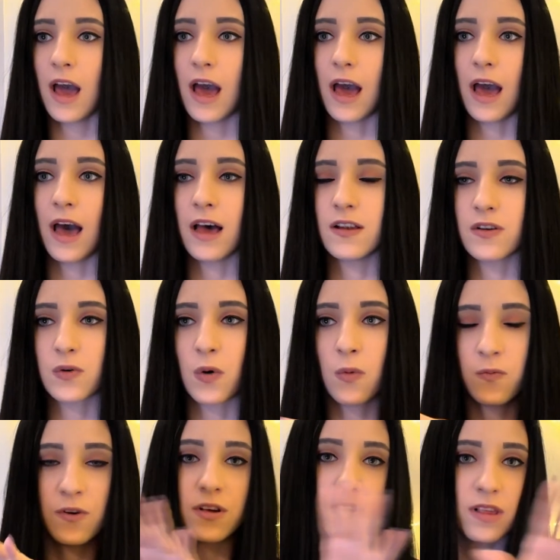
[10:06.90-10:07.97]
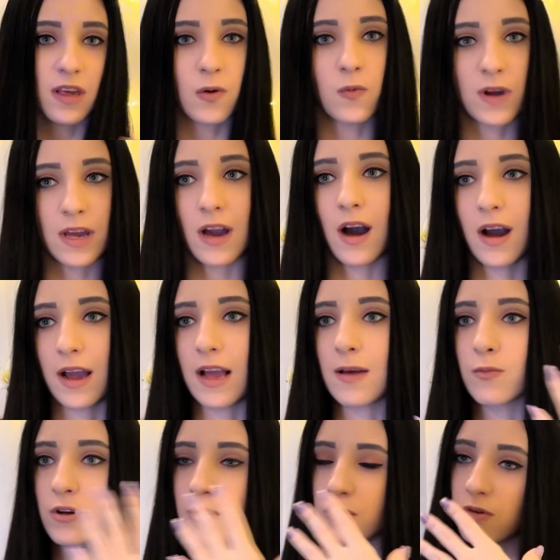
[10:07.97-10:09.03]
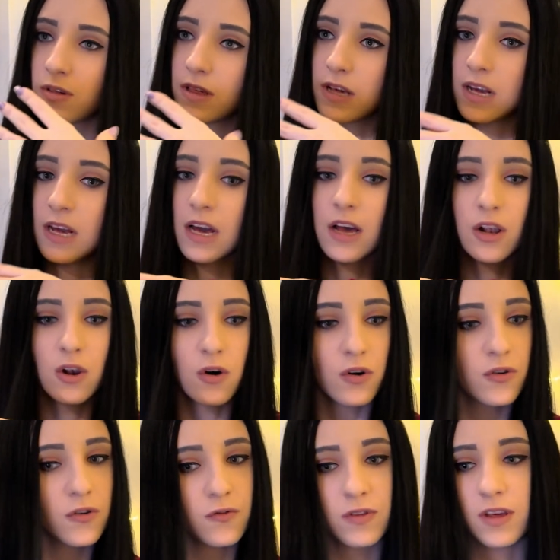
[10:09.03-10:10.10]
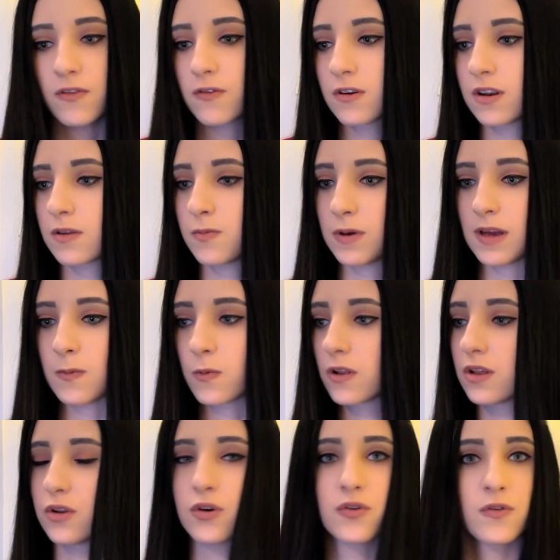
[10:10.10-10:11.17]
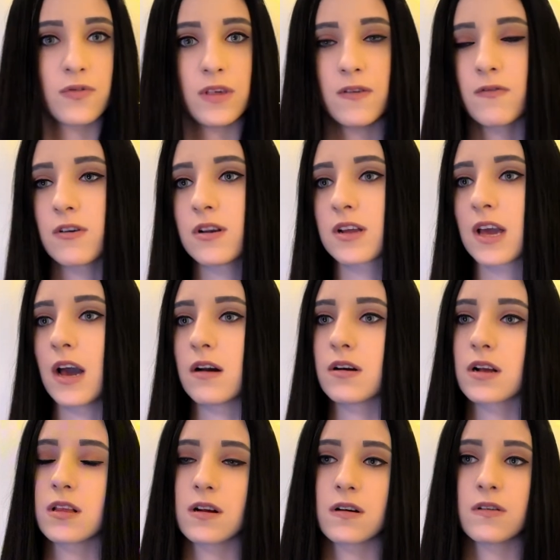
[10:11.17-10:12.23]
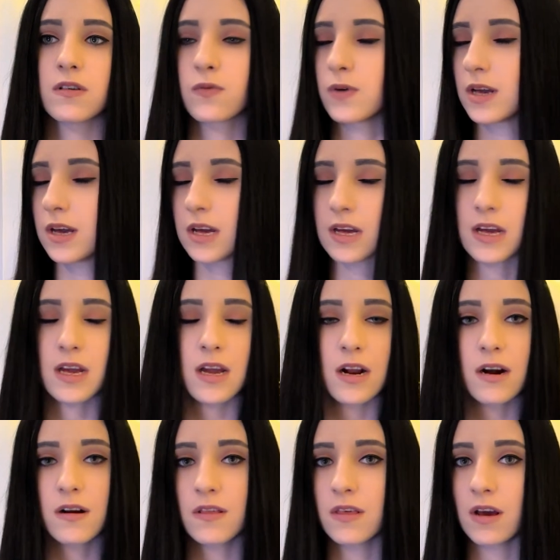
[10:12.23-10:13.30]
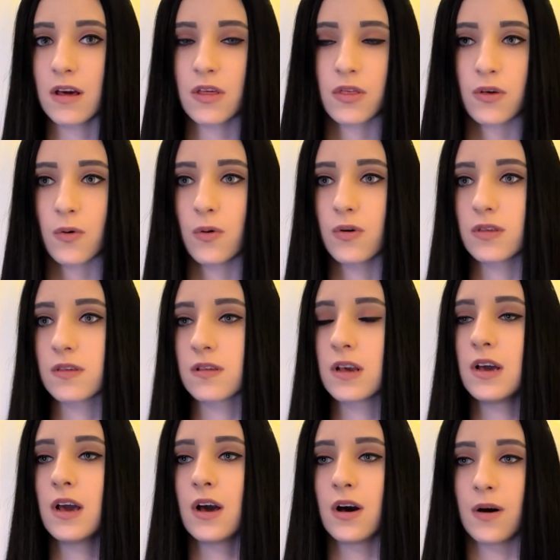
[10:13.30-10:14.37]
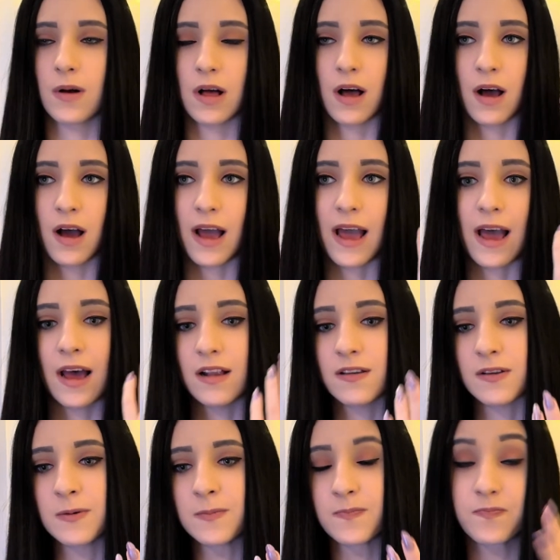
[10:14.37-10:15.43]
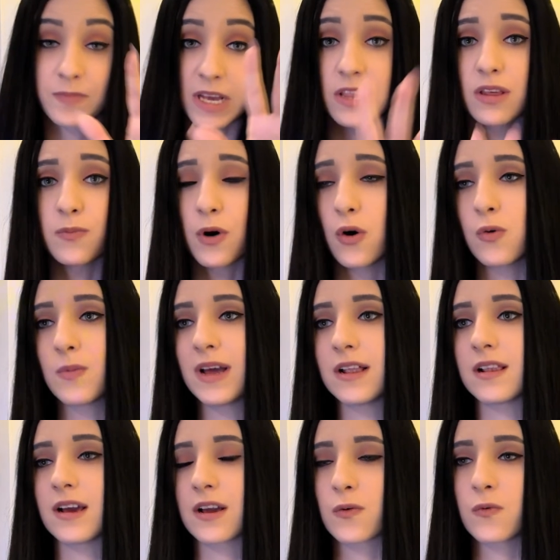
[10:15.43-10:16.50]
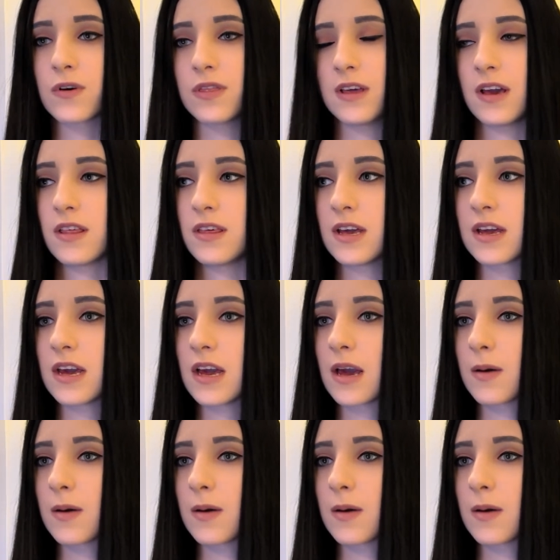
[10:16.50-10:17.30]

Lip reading: and obviously we are able to see a lot of different people, a lot of different characters. We hear their thoughts and in the moment, like what they're thinking